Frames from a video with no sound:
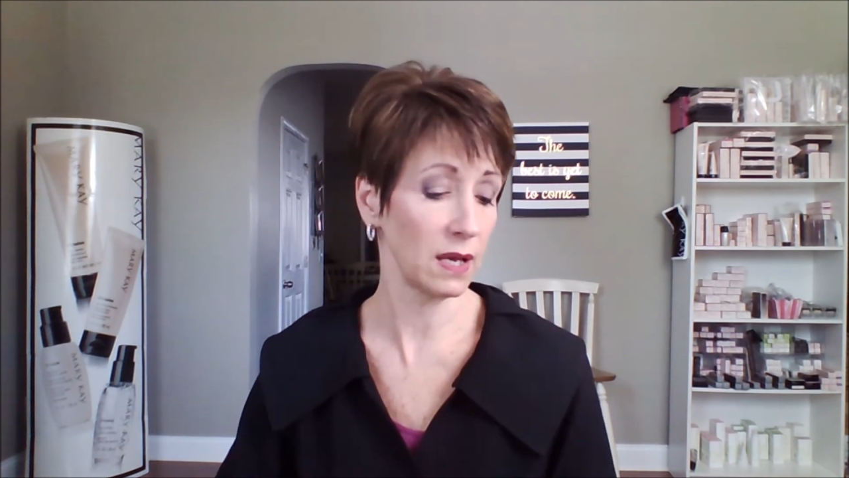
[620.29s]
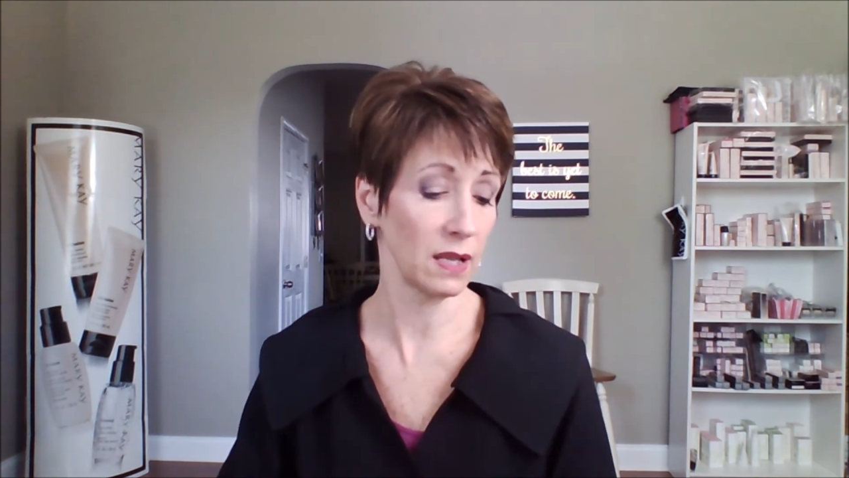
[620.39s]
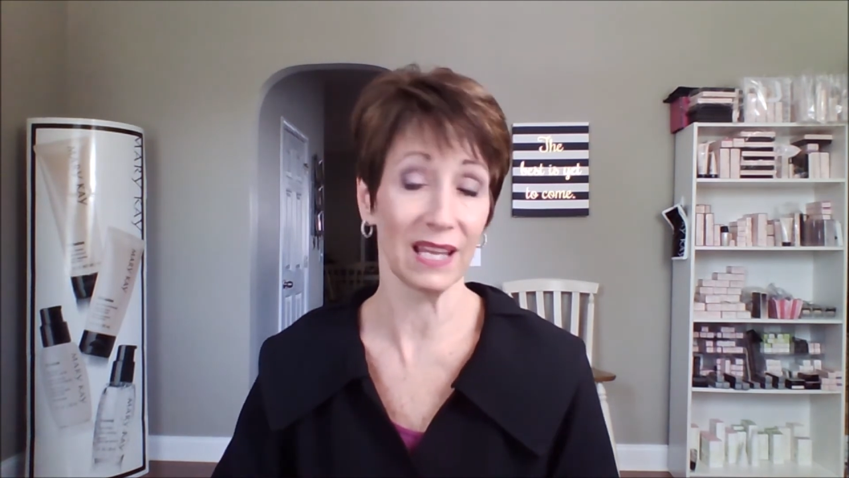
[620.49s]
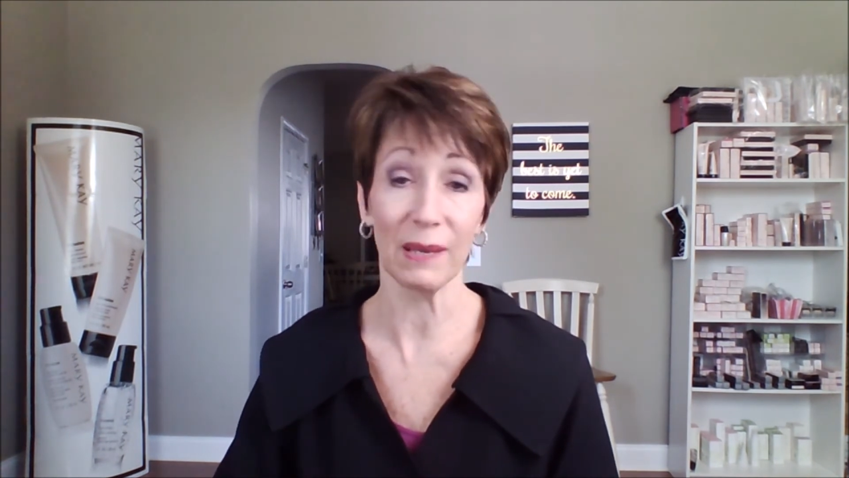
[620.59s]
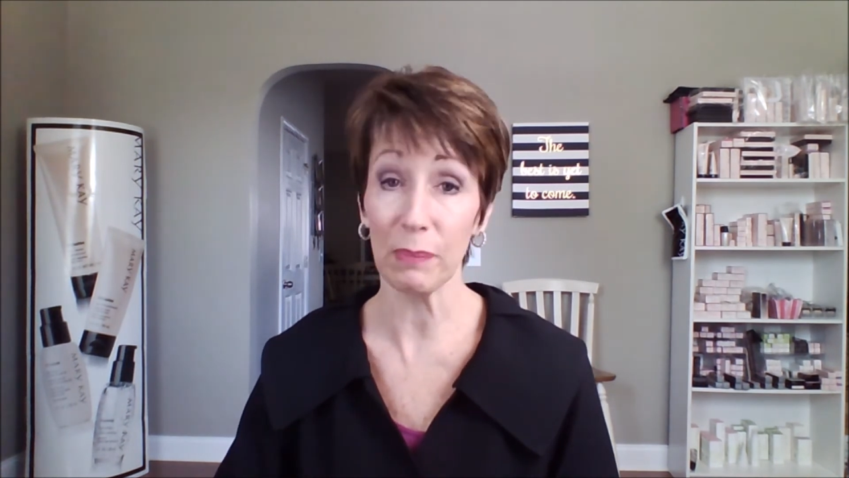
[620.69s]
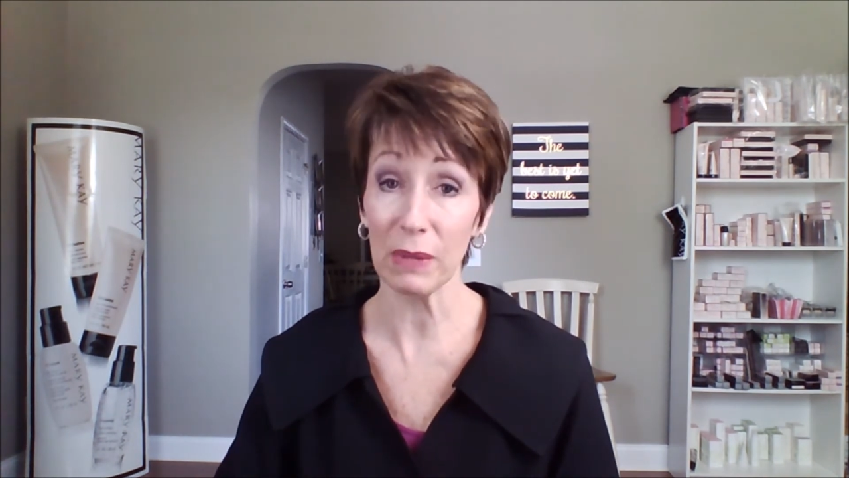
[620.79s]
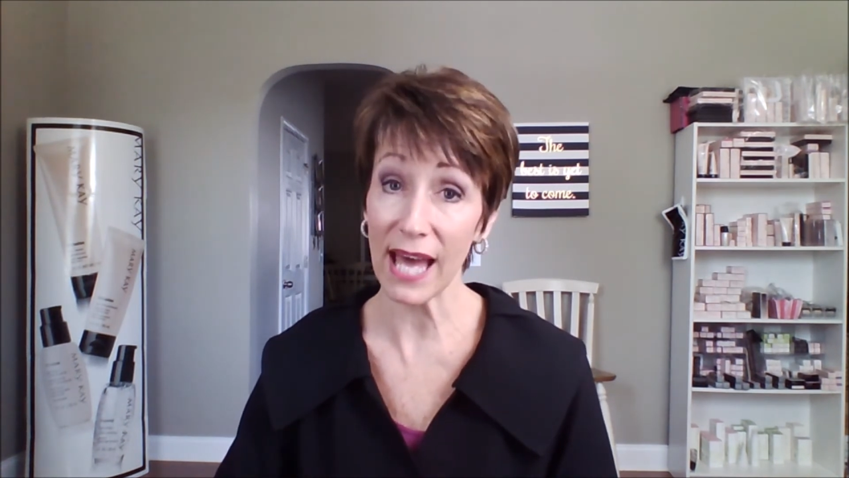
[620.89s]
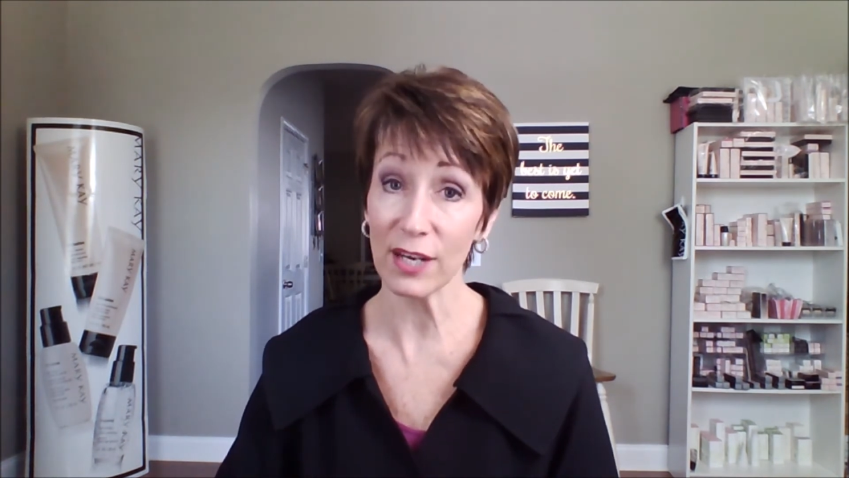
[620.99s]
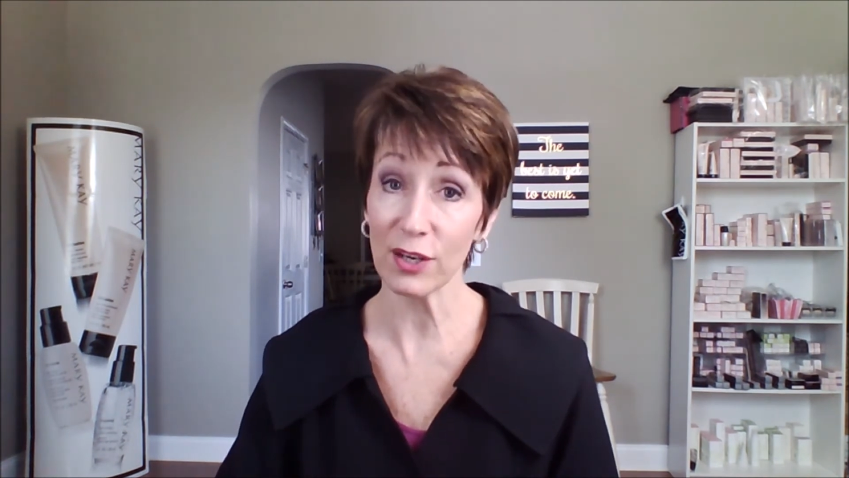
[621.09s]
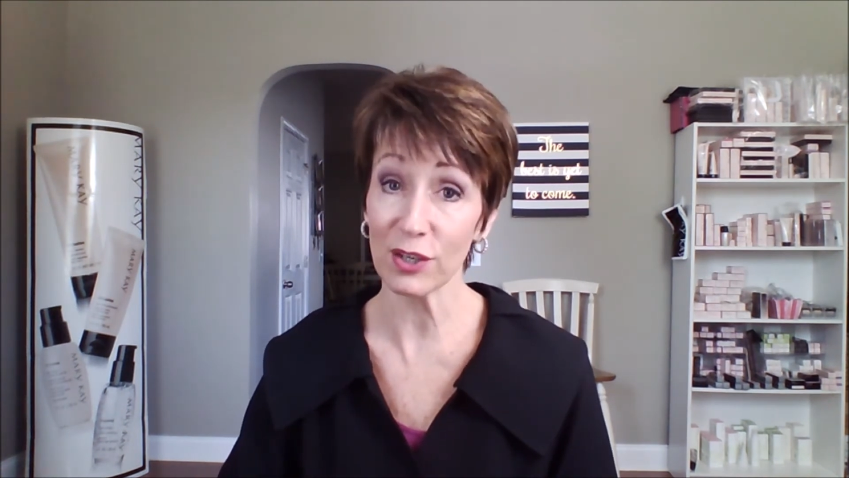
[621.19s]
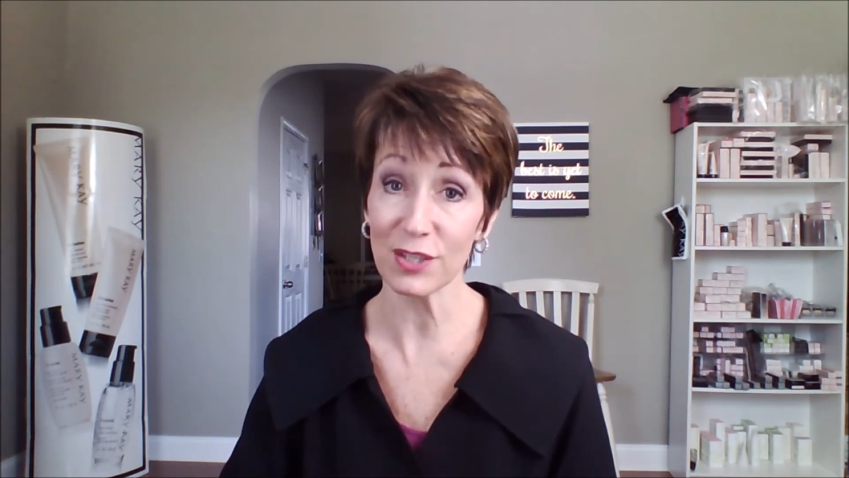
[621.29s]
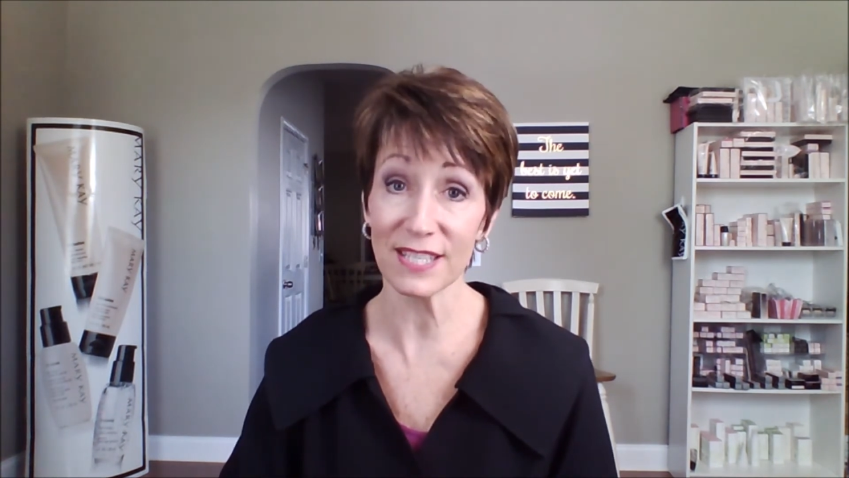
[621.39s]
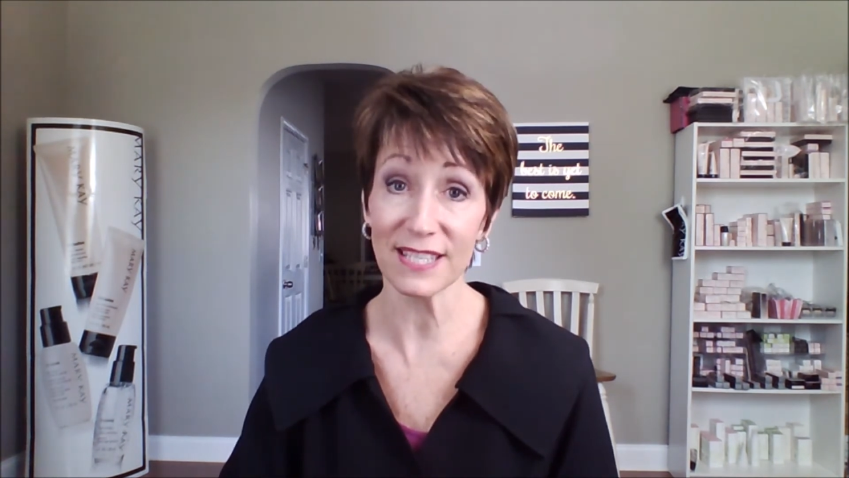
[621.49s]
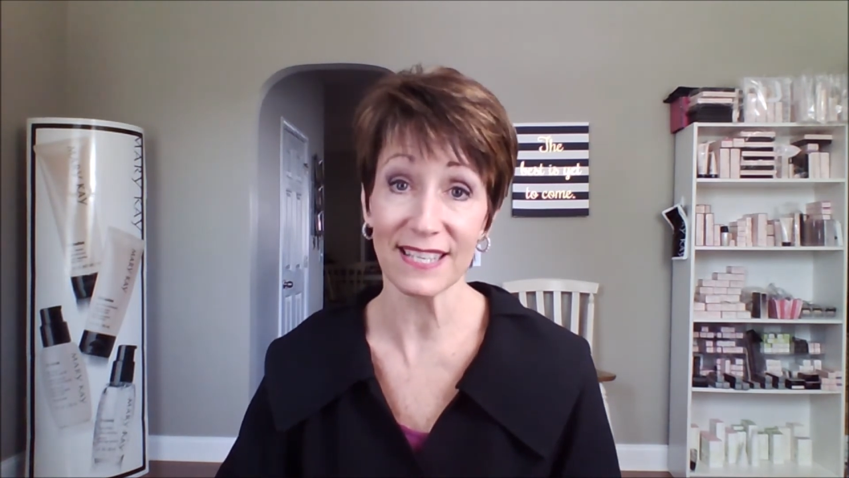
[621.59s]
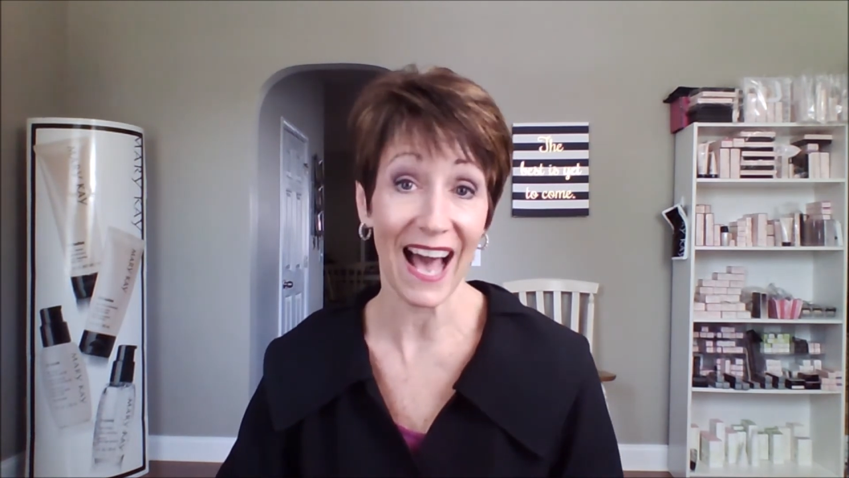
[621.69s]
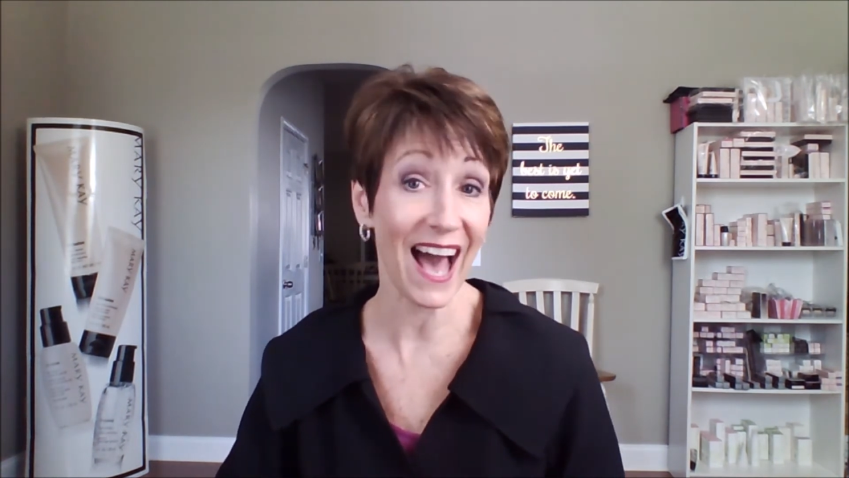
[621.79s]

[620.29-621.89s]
lip liners,